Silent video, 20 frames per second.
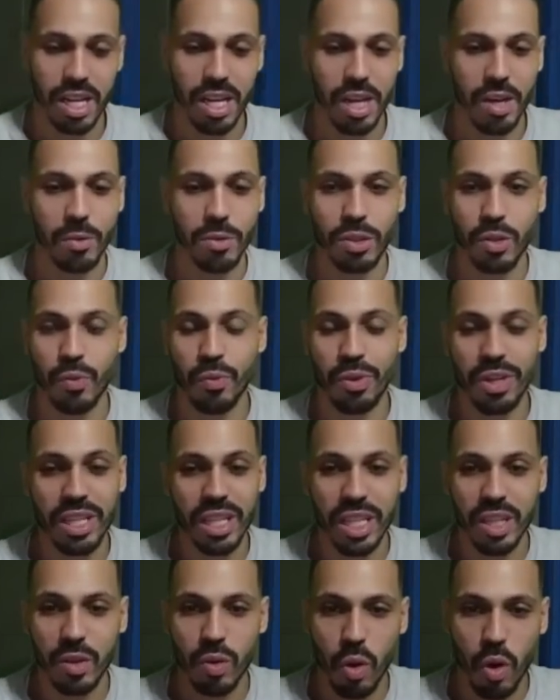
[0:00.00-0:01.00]
It was a
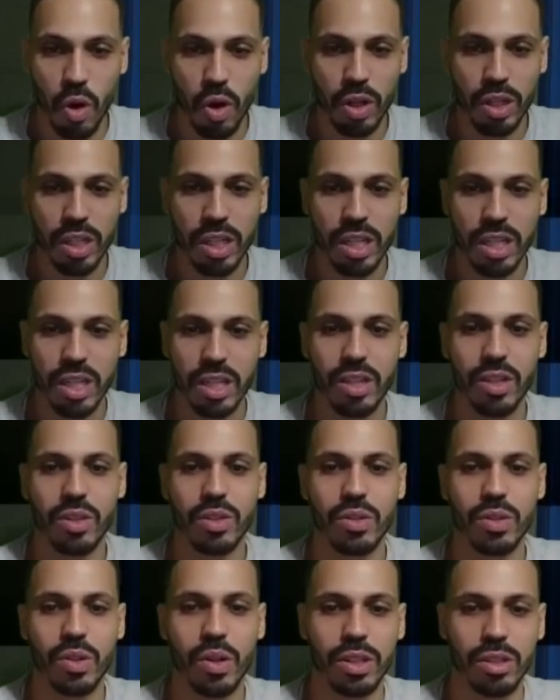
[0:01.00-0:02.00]
really long,
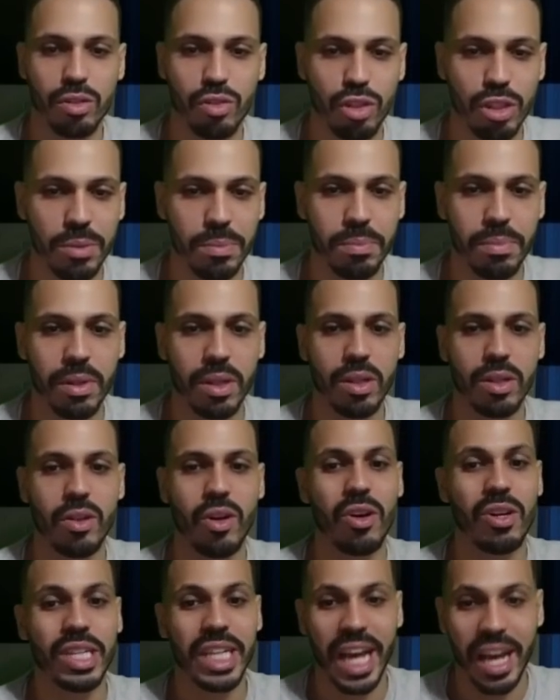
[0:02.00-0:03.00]
long trip,
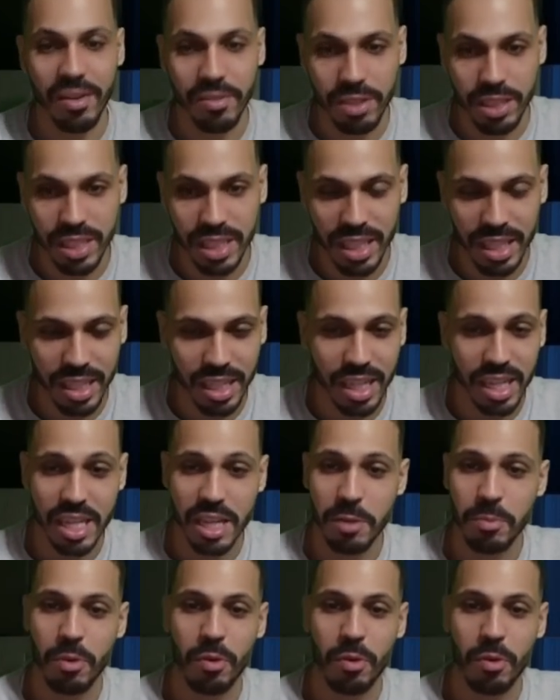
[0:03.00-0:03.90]
long everything, but we